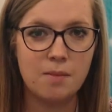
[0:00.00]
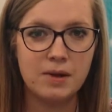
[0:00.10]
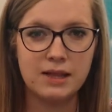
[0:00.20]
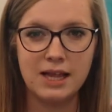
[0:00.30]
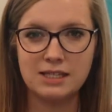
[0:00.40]

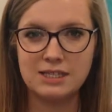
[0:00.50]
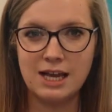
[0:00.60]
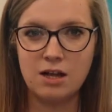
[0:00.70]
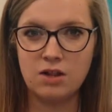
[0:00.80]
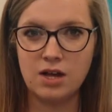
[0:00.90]
But let's
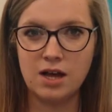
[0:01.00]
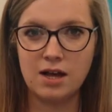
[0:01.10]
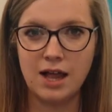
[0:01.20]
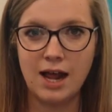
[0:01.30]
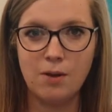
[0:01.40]
take a look,
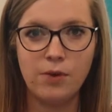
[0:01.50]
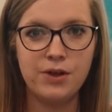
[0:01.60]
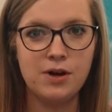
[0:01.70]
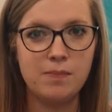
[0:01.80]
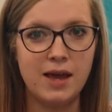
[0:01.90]
and I want
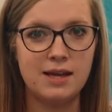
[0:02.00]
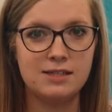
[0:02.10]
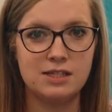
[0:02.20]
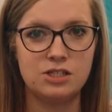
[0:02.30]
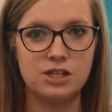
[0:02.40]
you to pay
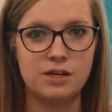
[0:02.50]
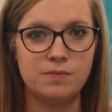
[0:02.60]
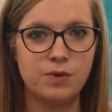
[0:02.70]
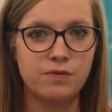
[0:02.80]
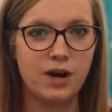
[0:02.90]
attention
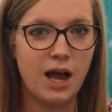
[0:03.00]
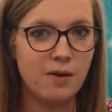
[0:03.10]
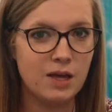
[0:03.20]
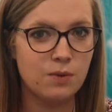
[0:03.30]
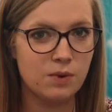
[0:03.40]
for how
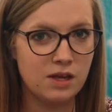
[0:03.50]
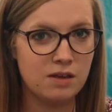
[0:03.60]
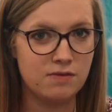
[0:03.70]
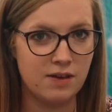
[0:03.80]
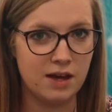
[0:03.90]
he
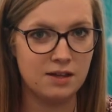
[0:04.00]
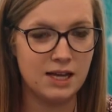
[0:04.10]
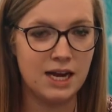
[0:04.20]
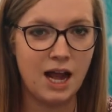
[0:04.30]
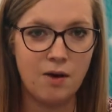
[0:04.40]
really felt
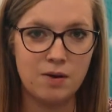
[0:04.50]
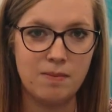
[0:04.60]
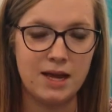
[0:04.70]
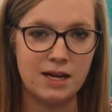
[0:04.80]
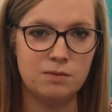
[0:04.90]
and how it
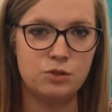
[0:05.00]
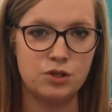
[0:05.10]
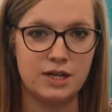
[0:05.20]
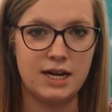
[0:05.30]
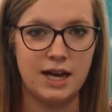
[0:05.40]
made him
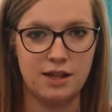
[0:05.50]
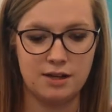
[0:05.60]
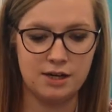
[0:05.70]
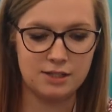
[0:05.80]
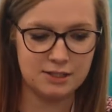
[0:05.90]
treat
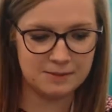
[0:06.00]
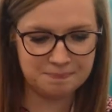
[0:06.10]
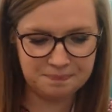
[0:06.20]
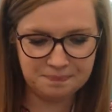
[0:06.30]
others.